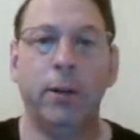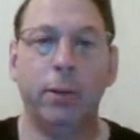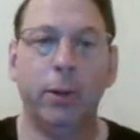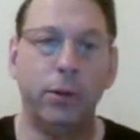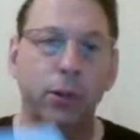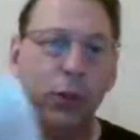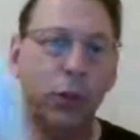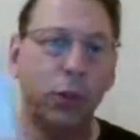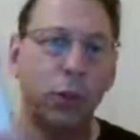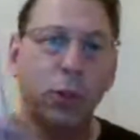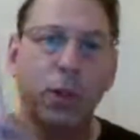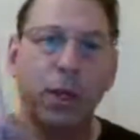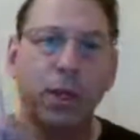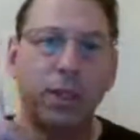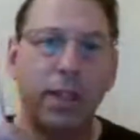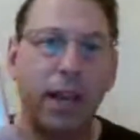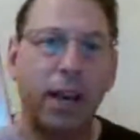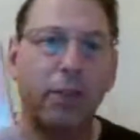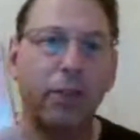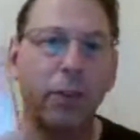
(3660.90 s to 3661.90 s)
Julius
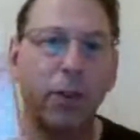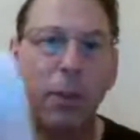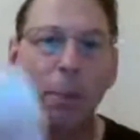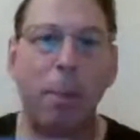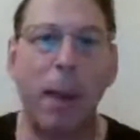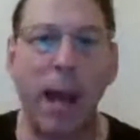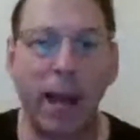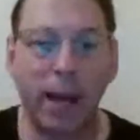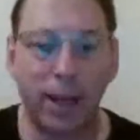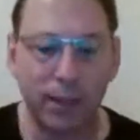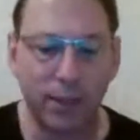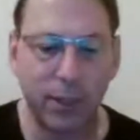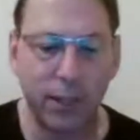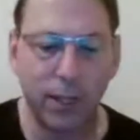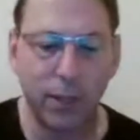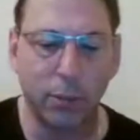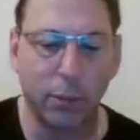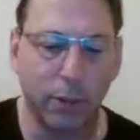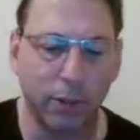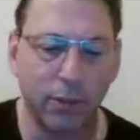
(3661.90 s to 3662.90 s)
Evola magazine or
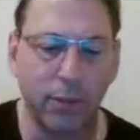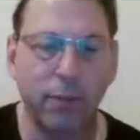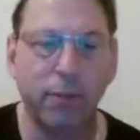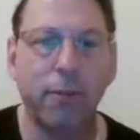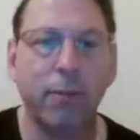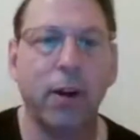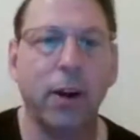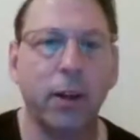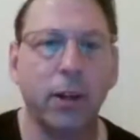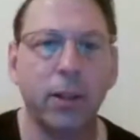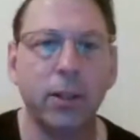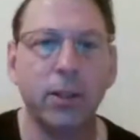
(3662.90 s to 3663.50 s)
whatever the fuck